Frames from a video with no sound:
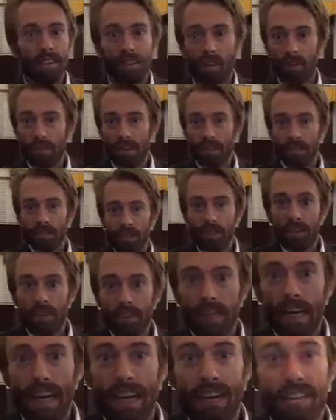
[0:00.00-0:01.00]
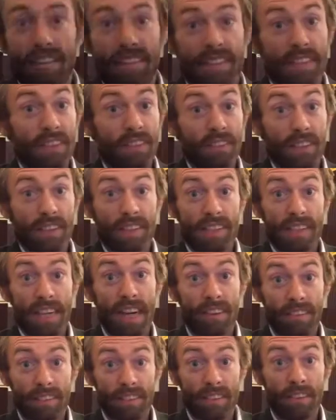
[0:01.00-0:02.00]
young people, they house single-person
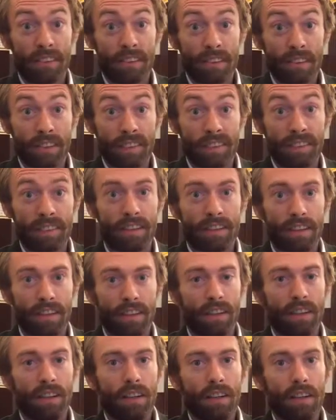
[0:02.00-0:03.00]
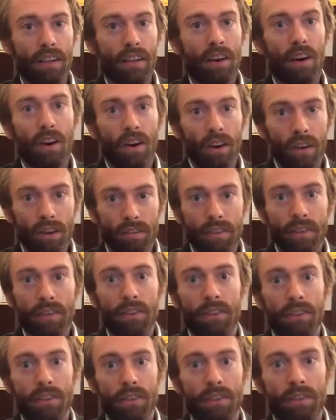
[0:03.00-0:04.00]
households, you know, all of
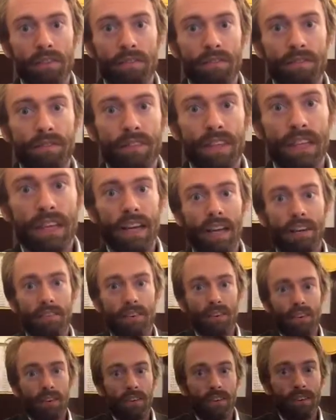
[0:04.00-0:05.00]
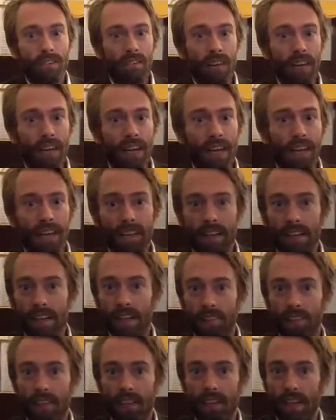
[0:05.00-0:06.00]
whom have a role to play in a
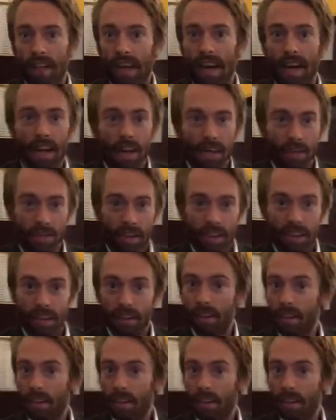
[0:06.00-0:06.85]
neighborhood economy,